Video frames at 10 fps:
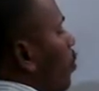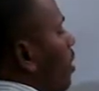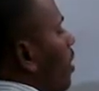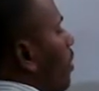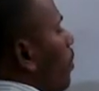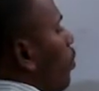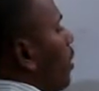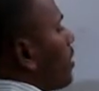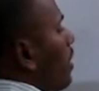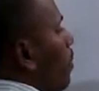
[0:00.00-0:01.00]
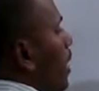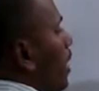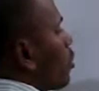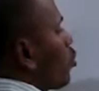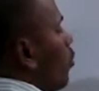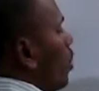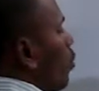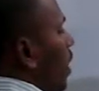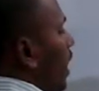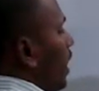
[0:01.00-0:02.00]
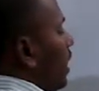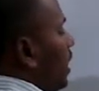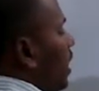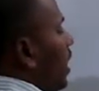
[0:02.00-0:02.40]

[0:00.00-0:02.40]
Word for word: polygon or a polygon is n minus 2 1 to 180.